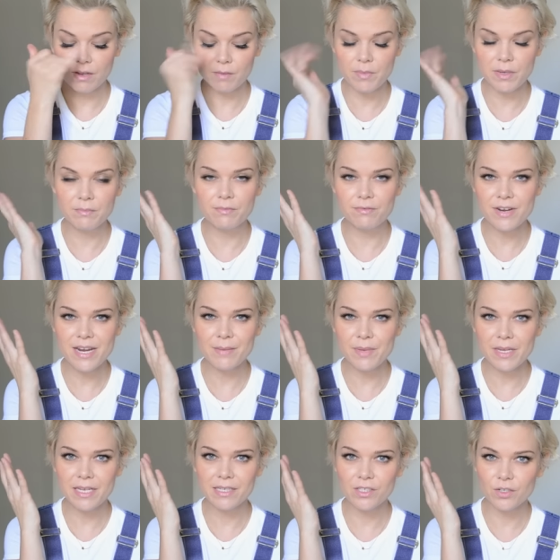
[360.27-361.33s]
so I've been really
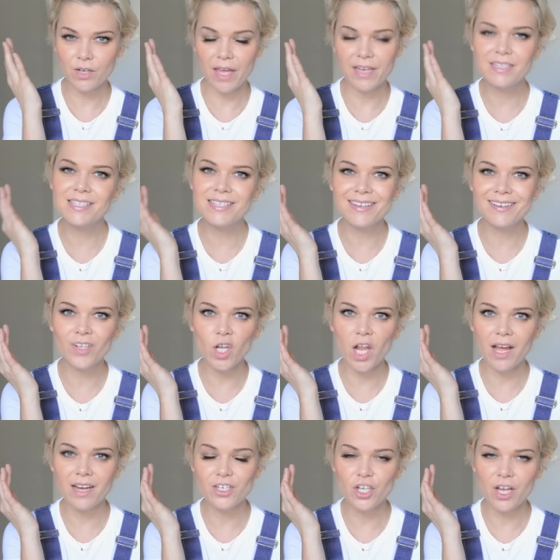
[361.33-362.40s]
big into like single
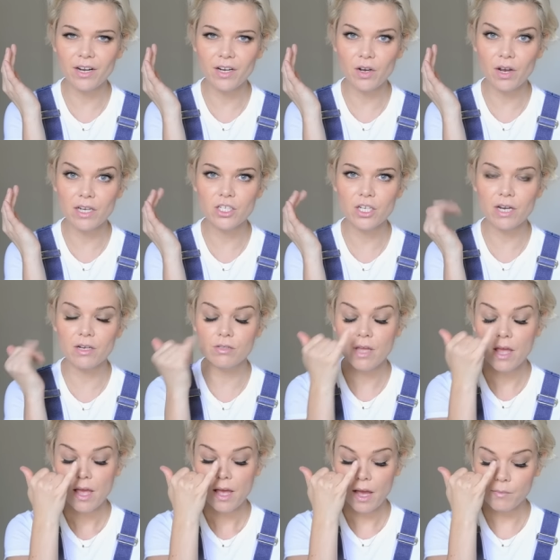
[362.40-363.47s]
eyeshadows.
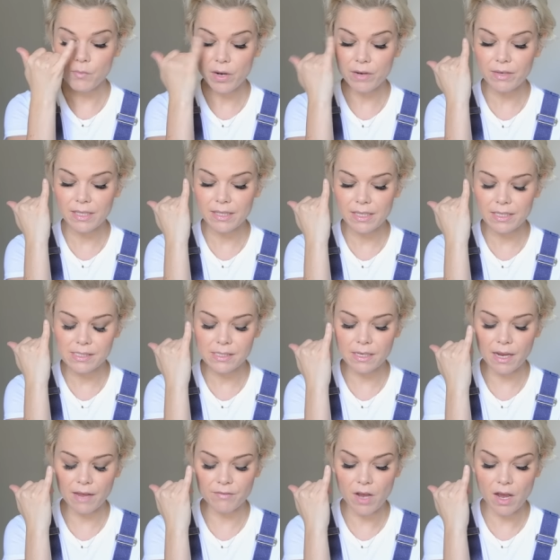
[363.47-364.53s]
I'm wearing this, and
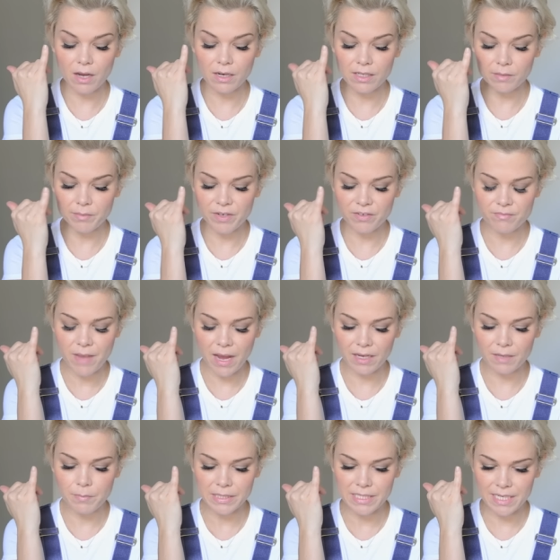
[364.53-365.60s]
I've got a little bit of
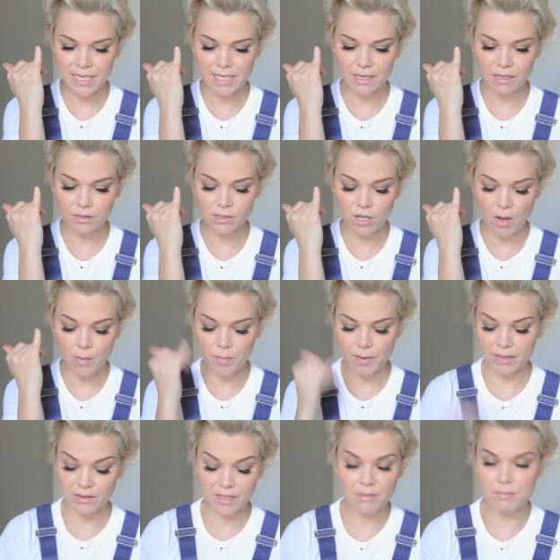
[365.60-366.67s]
MAC Patina on
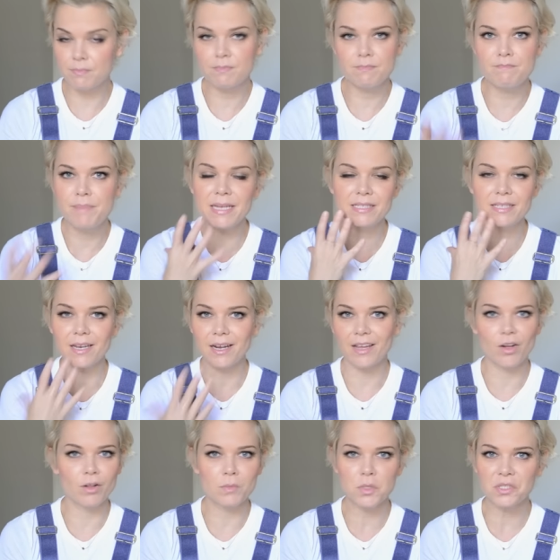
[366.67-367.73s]
top. They're basically
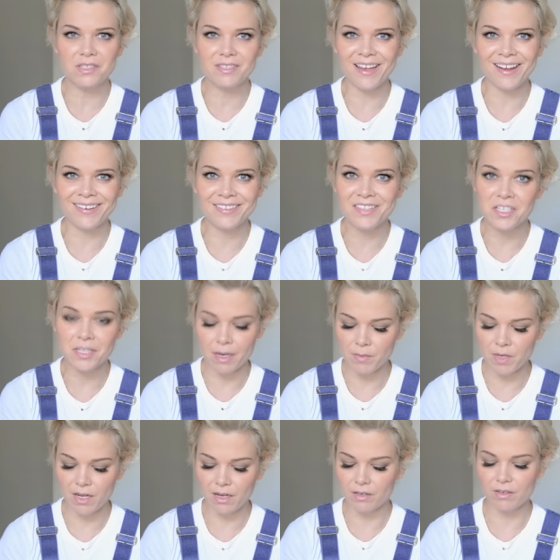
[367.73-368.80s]
almost exactly the
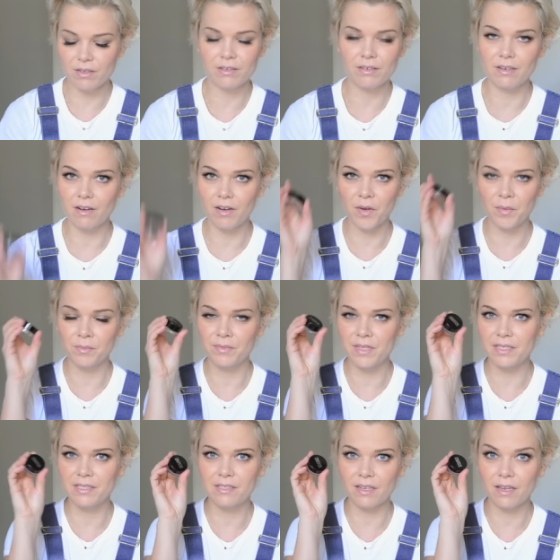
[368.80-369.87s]
same color,
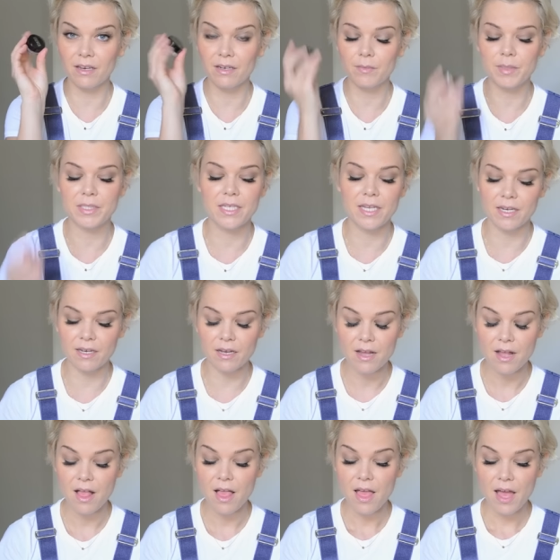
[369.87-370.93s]
this and the Patina.
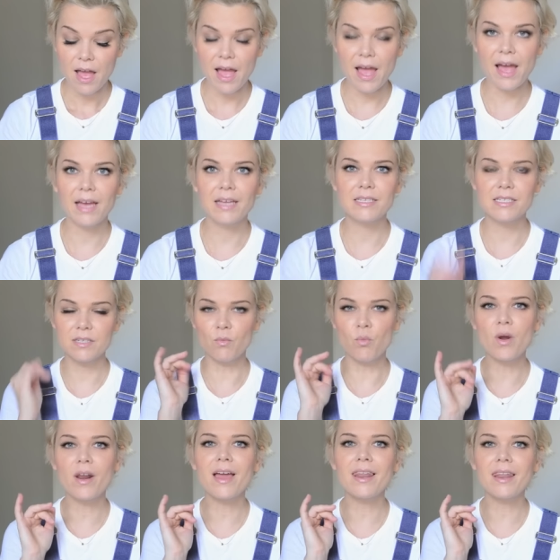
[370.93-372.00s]
And
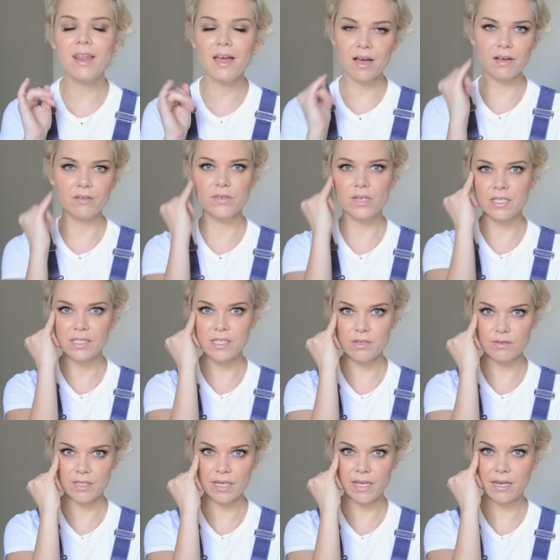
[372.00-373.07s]
what I love is
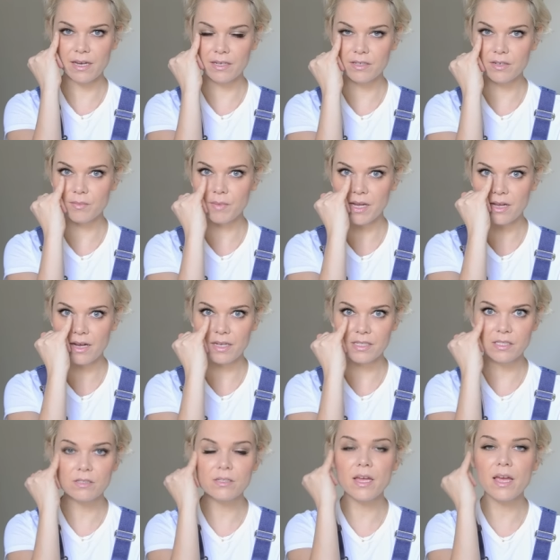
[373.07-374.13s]
using it under my eyes,
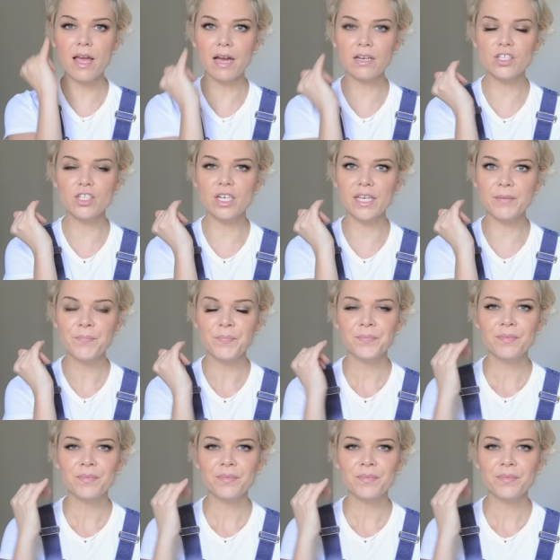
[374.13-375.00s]
because I actually